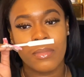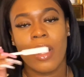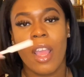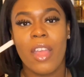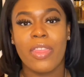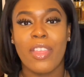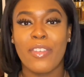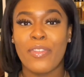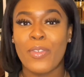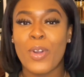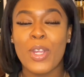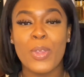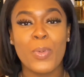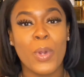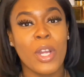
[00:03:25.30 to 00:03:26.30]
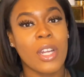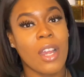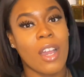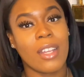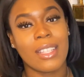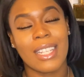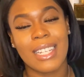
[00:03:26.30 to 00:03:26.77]
The fourth one
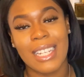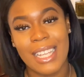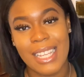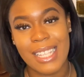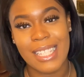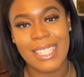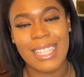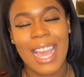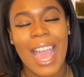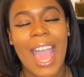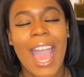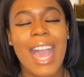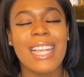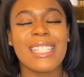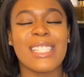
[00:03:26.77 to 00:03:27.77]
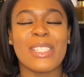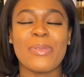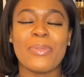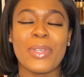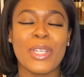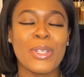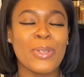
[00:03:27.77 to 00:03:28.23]
on the list has to
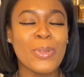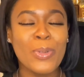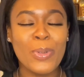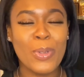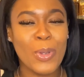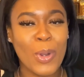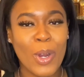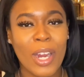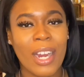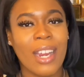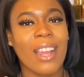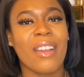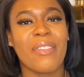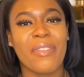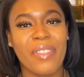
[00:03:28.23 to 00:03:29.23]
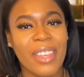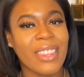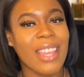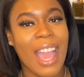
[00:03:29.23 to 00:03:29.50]
be New York Fifth